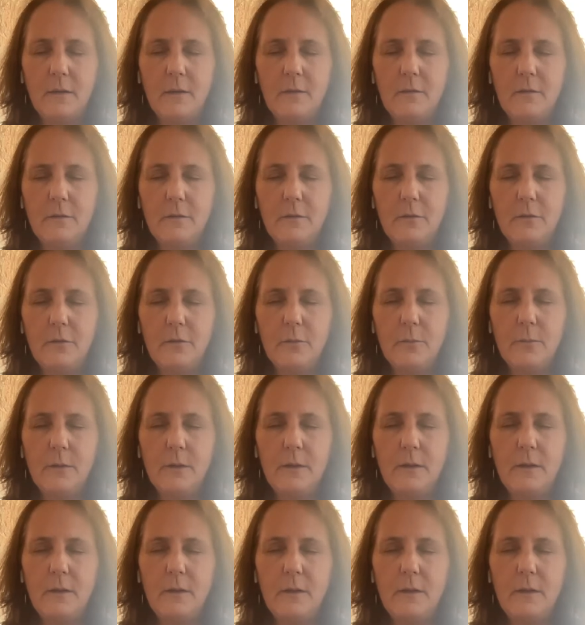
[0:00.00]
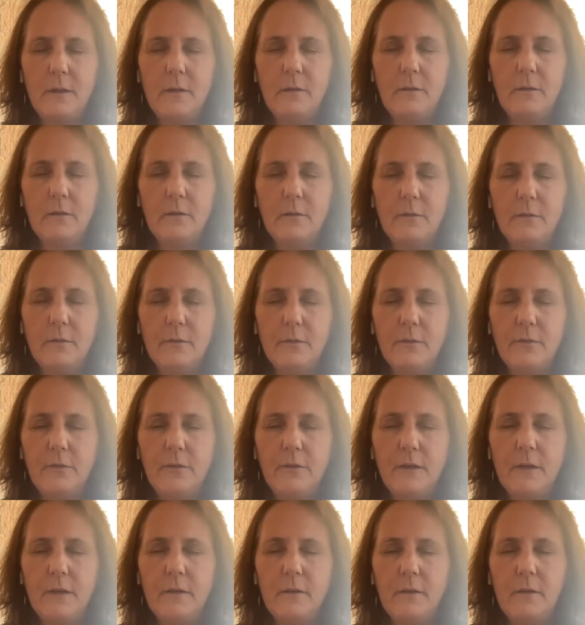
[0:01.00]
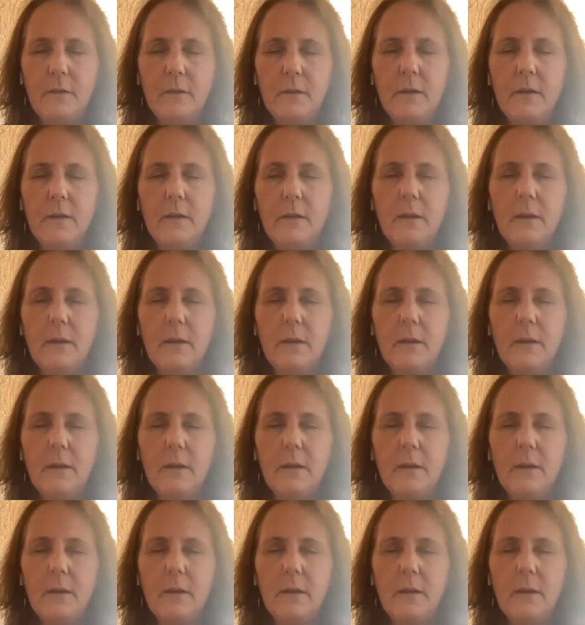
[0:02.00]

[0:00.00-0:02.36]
So you're beginning to feel